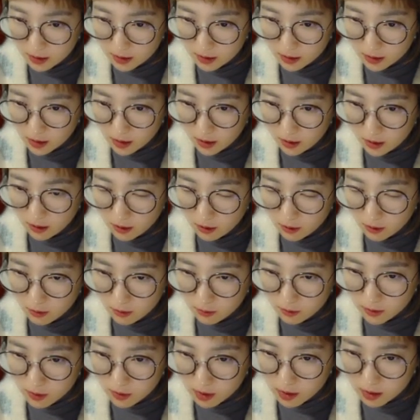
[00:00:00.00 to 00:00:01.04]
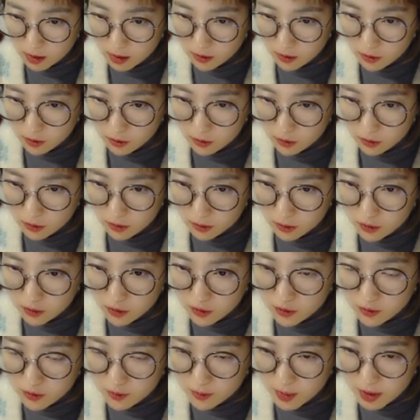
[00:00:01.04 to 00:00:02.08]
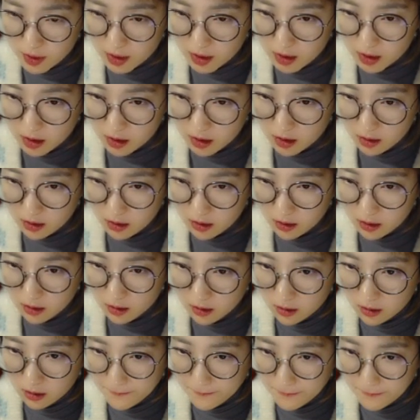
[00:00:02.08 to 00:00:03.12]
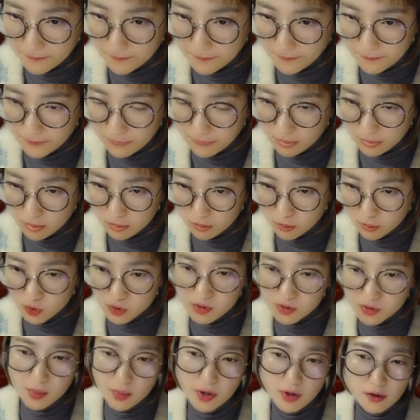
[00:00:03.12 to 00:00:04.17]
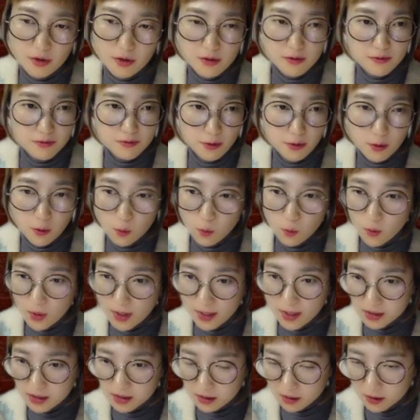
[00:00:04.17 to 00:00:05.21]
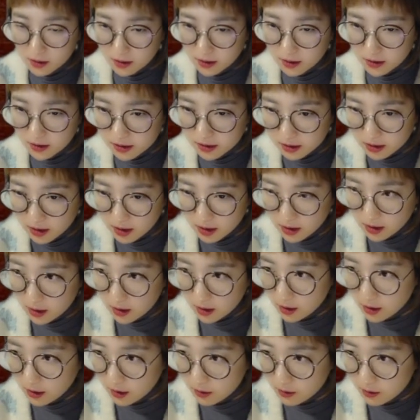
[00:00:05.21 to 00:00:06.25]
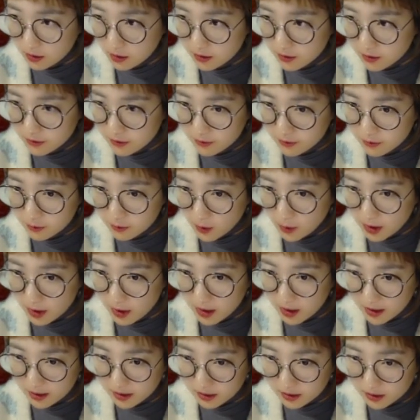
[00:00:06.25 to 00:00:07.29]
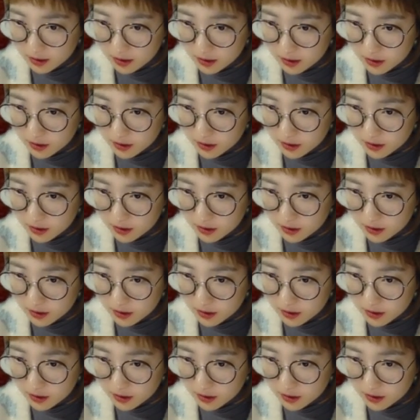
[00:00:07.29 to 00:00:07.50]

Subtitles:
it would have been much better for white, because if white has this